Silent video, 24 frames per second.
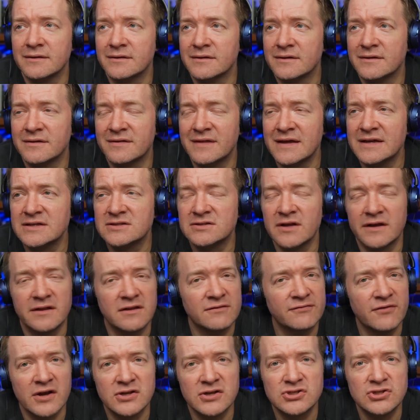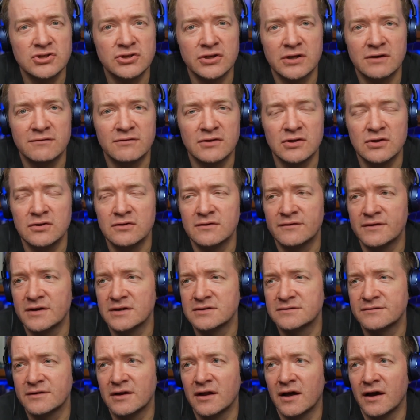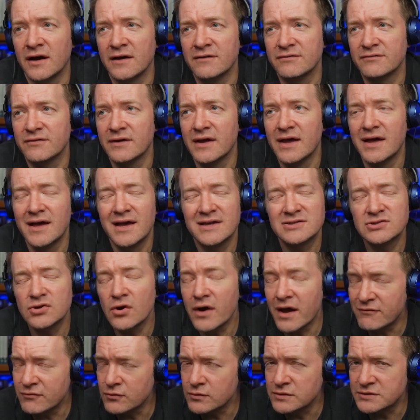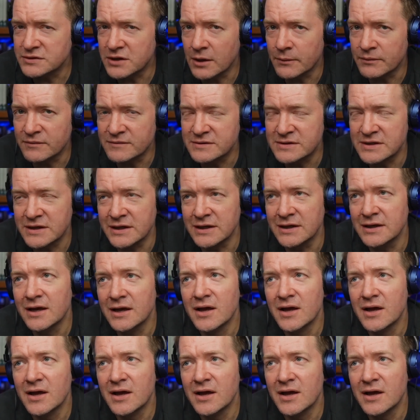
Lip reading: things like the fine-tuning of the universe for life, it's not everyone's cup of tea,